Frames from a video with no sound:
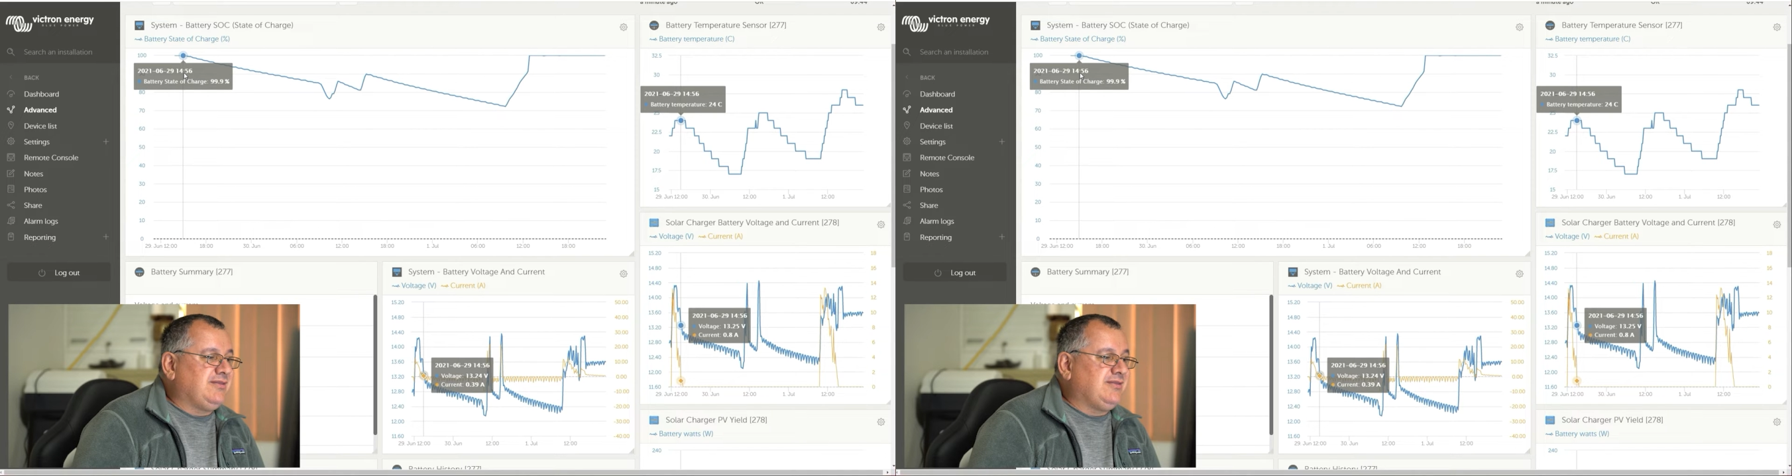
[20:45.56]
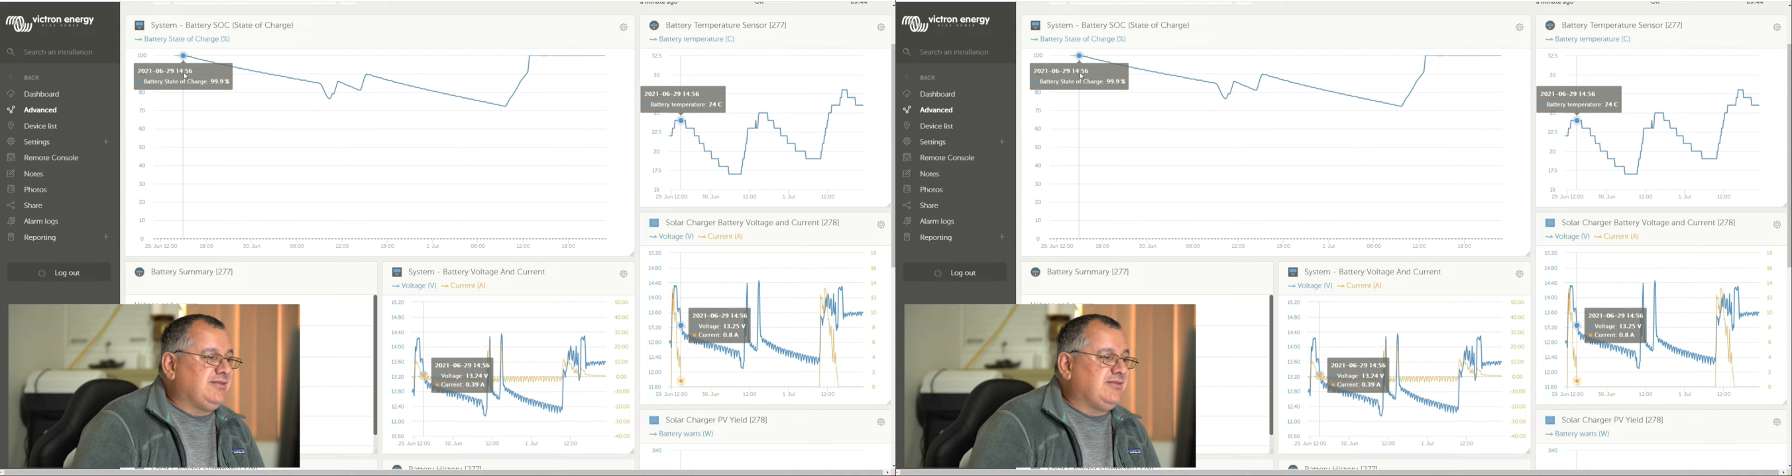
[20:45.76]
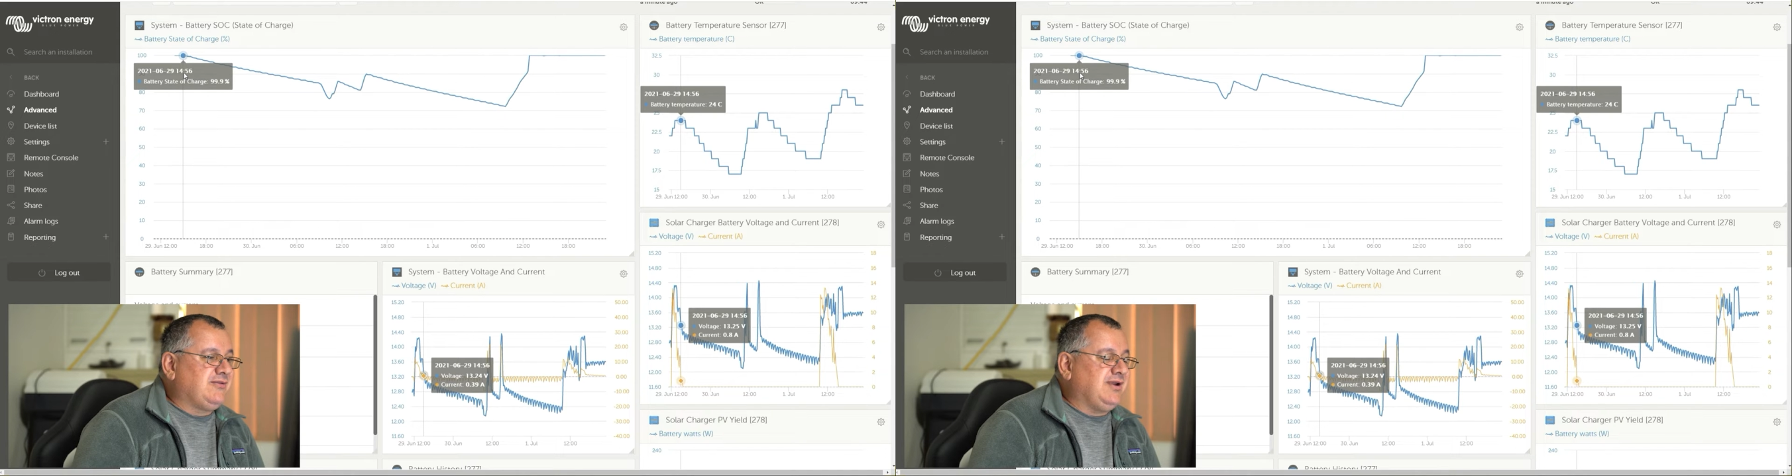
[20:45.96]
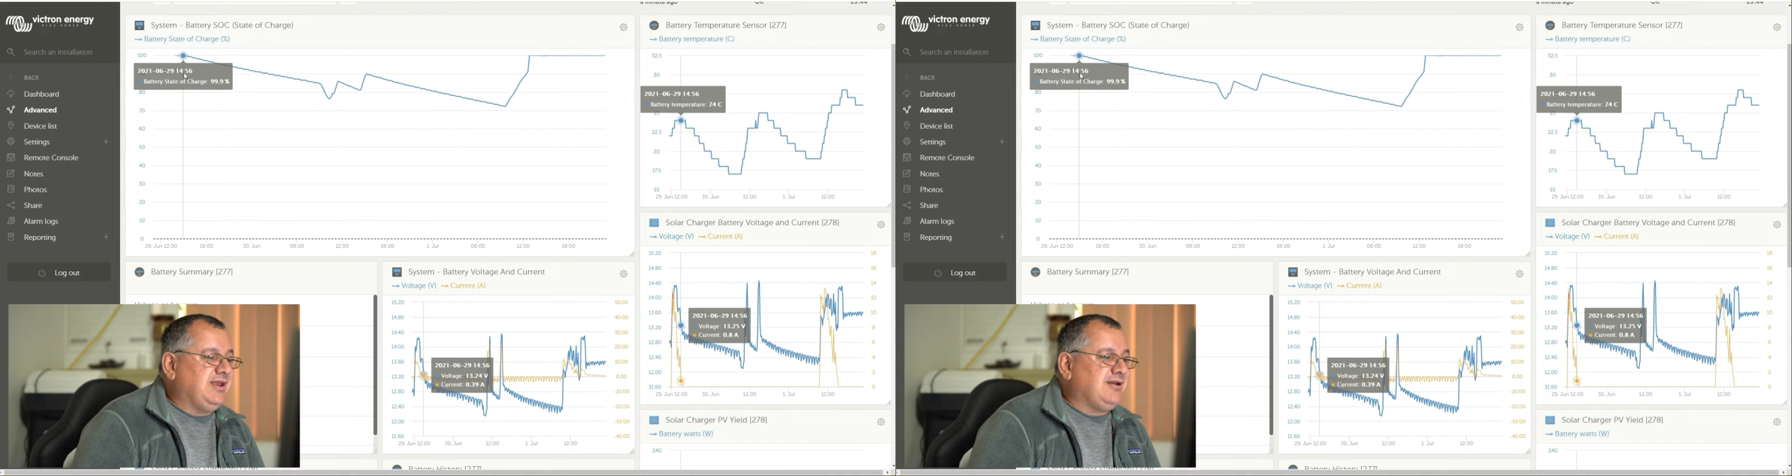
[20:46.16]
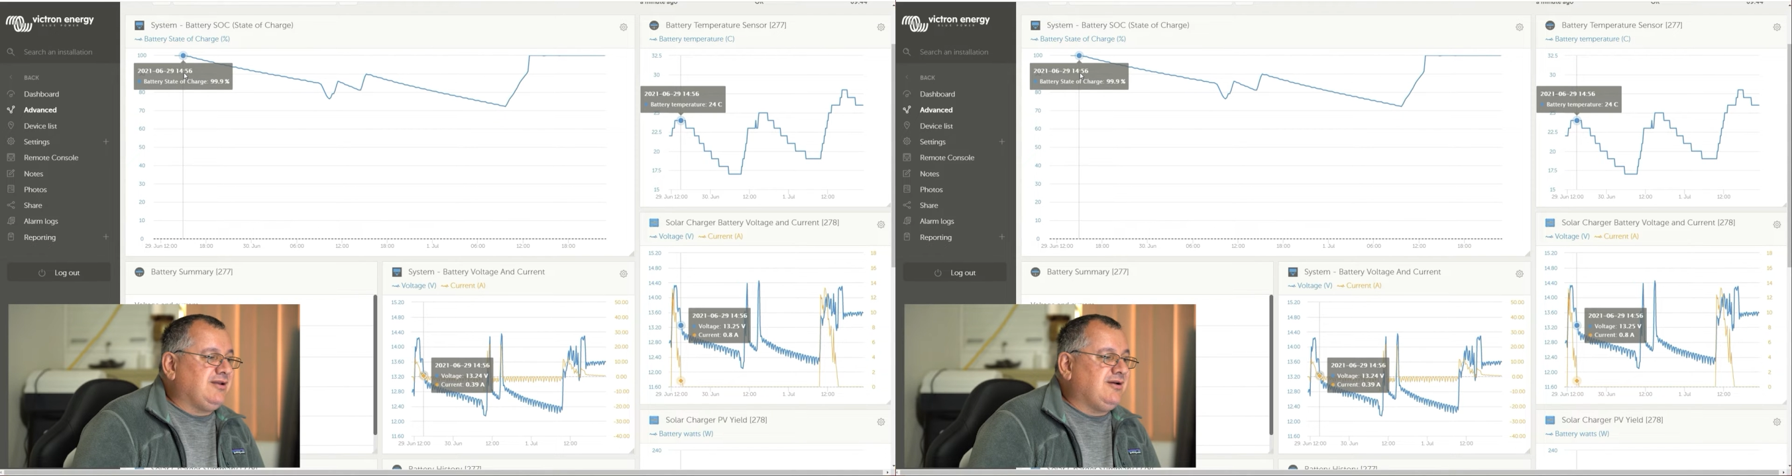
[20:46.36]
3
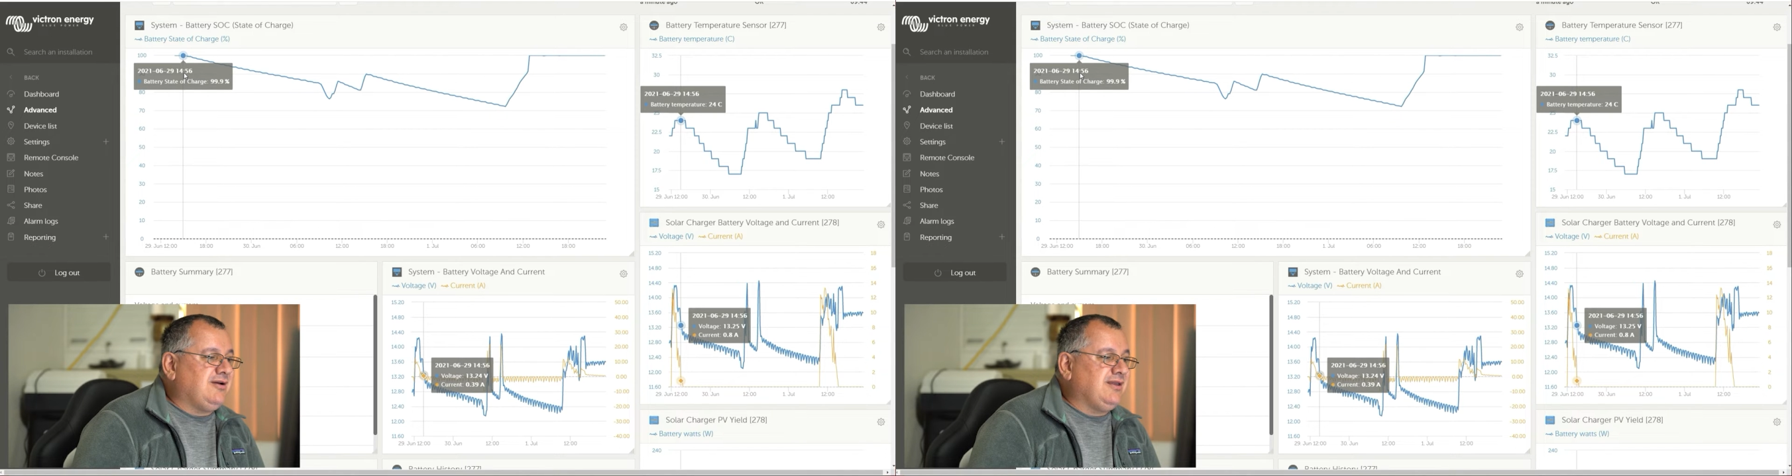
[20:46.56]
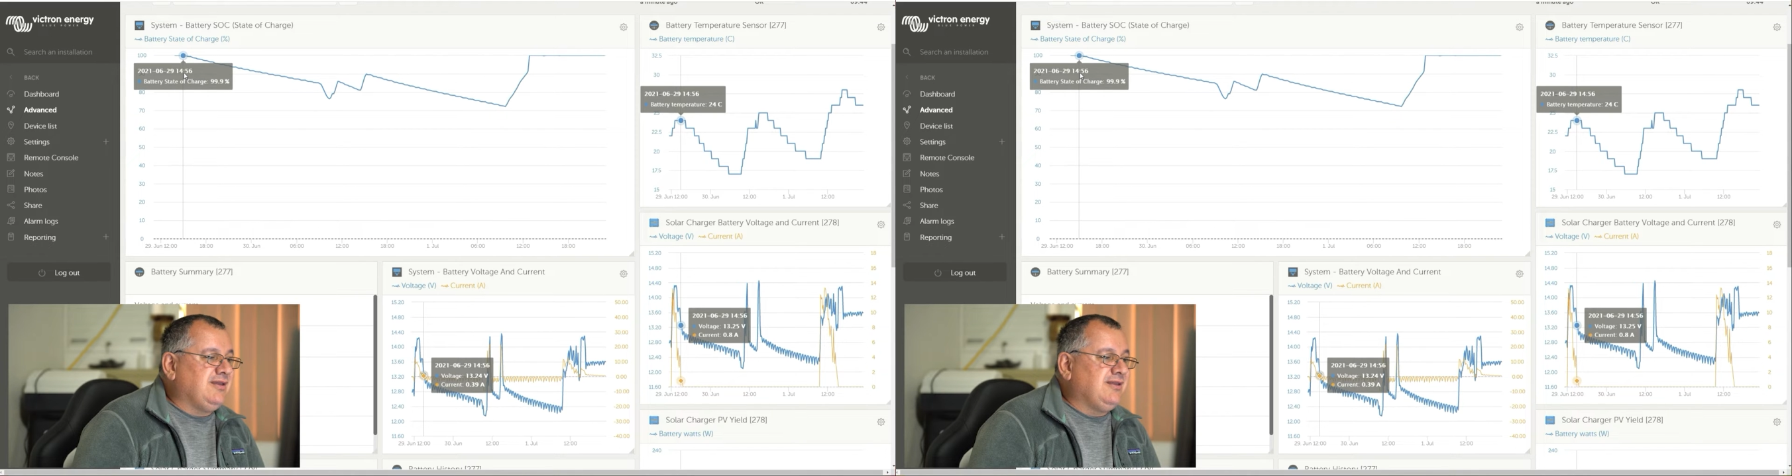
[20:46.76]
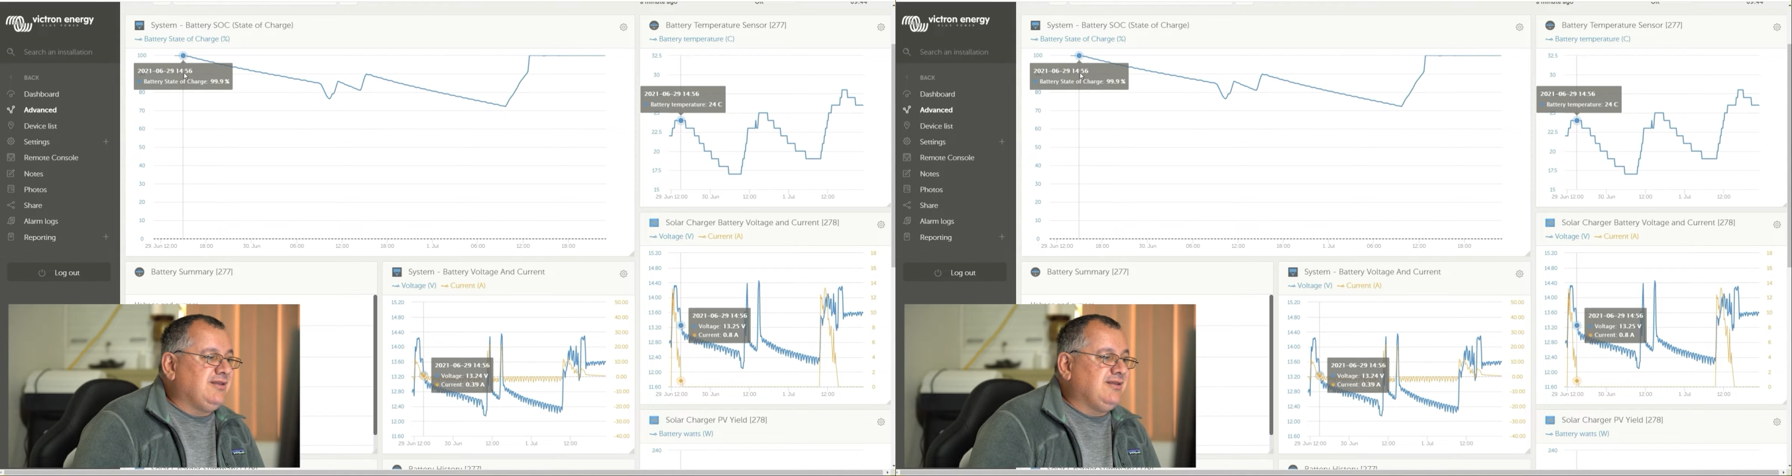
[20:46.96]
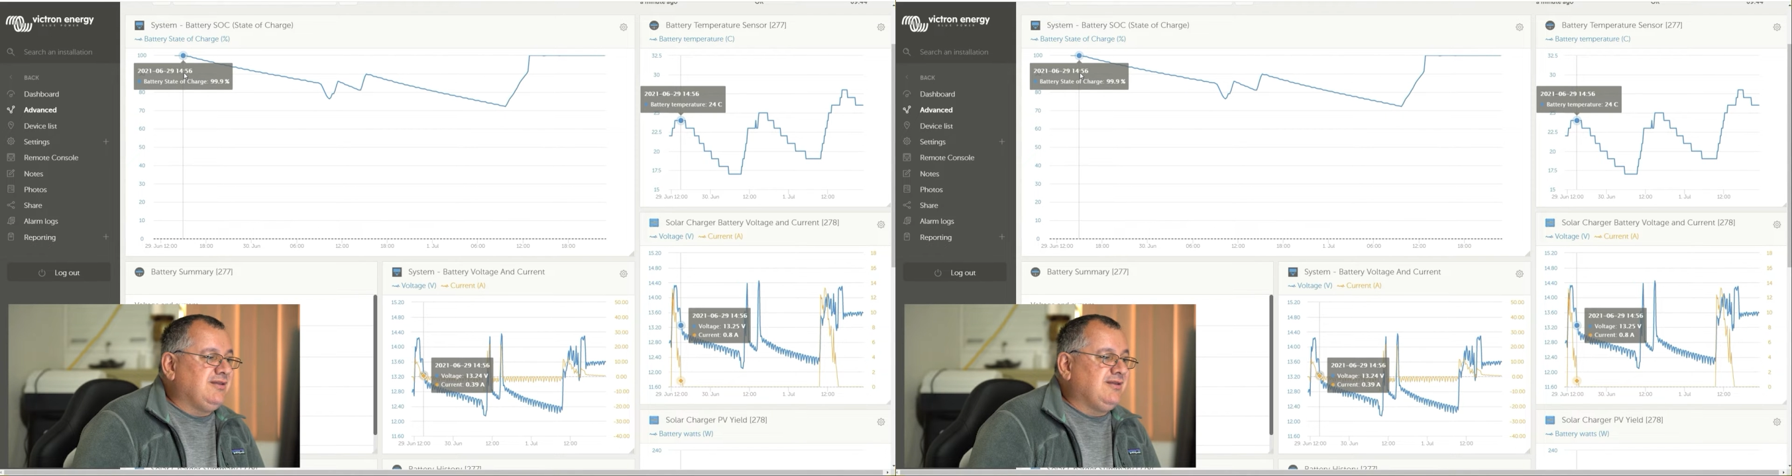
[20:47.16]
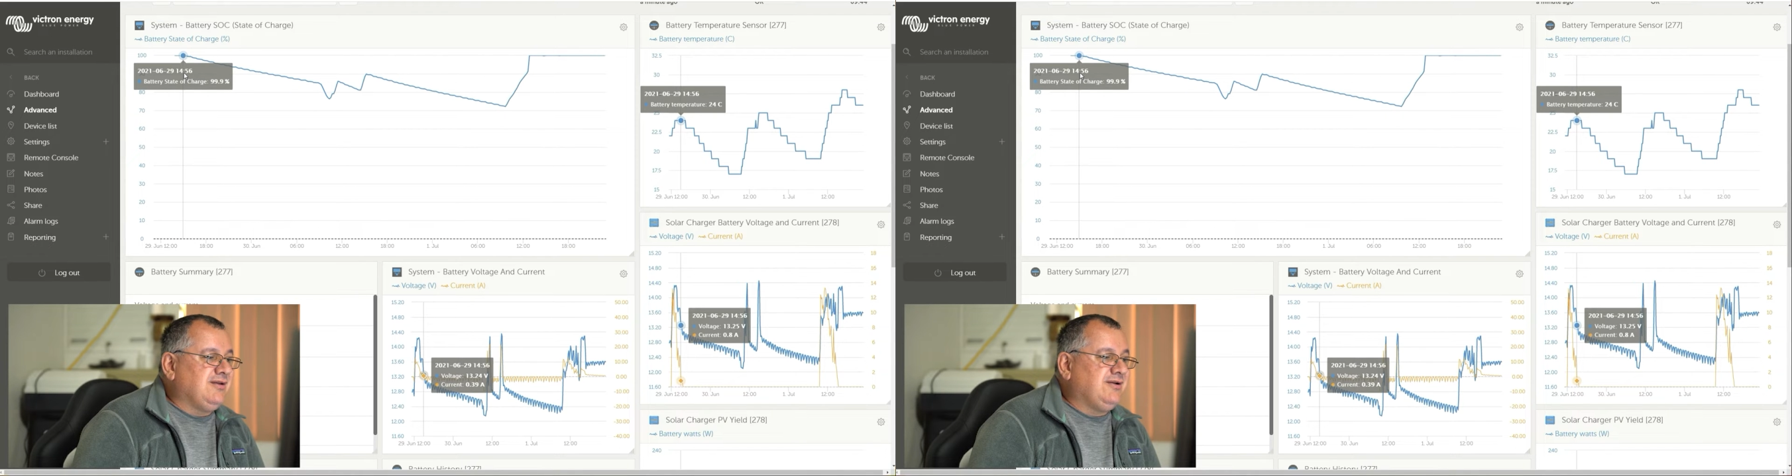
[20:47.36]
o'clock
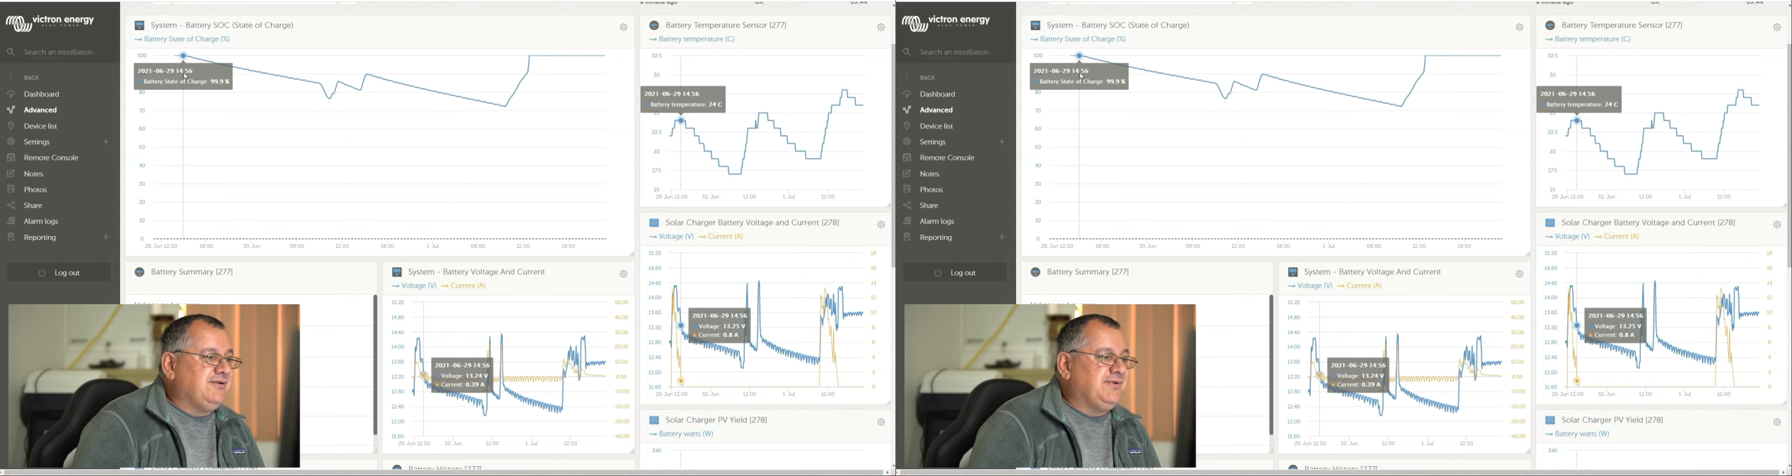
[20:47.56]
of